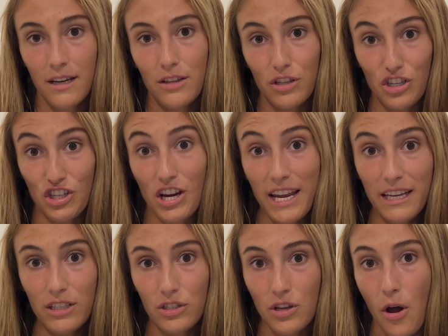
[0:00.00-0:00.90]
The
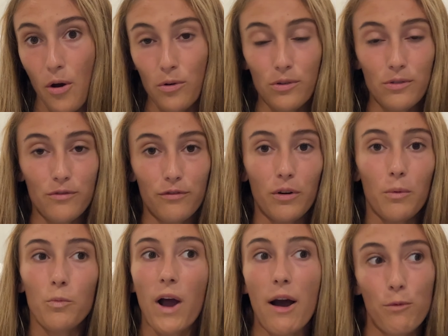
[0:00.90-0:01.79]
Schengen Zone,
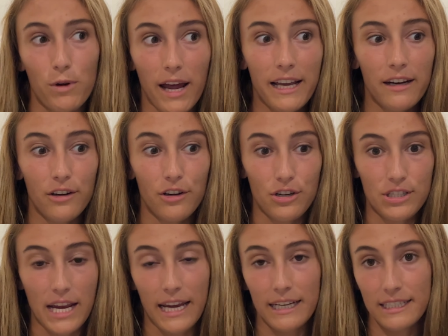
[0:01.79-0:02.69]
from what I can
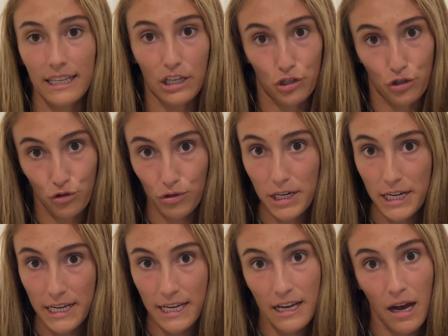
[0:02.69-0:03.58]
understand, is like a
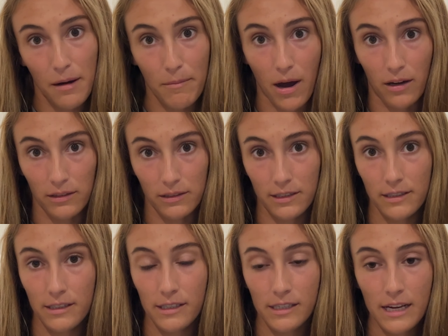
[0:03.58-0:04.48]
treaty
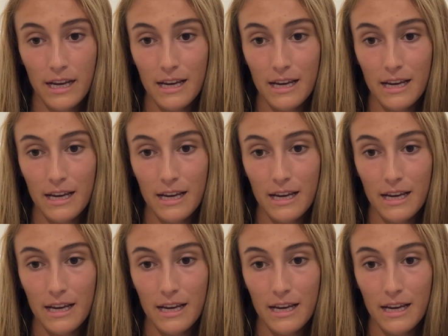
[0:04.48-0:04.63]
amongst